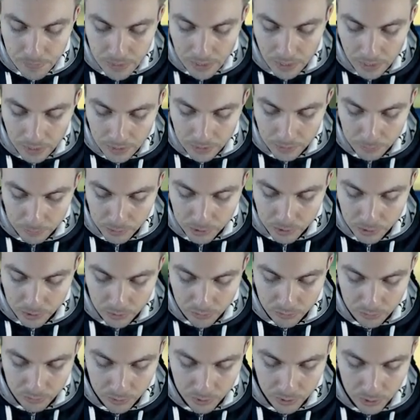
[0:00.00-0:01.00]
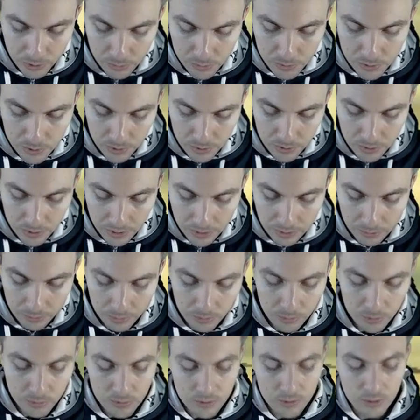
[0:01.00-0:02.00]
and I'm going to go for a U-turn out
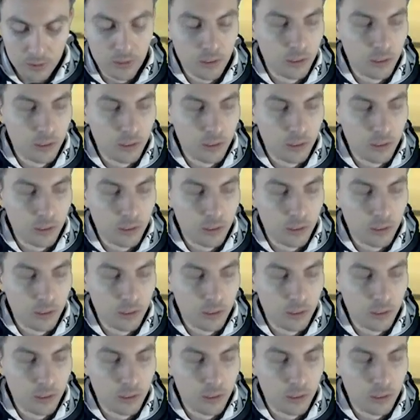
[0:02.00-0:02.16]
onto the